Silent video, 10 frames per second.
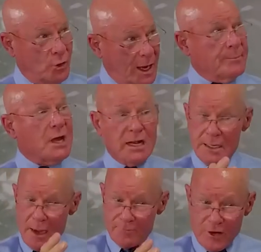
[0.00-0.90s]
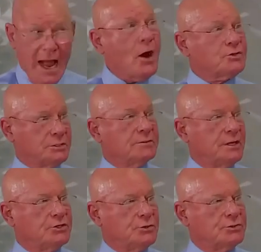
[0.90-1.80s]
I'm talking for housing
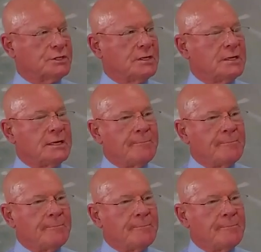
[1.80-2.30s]
issues. Mm-hmm.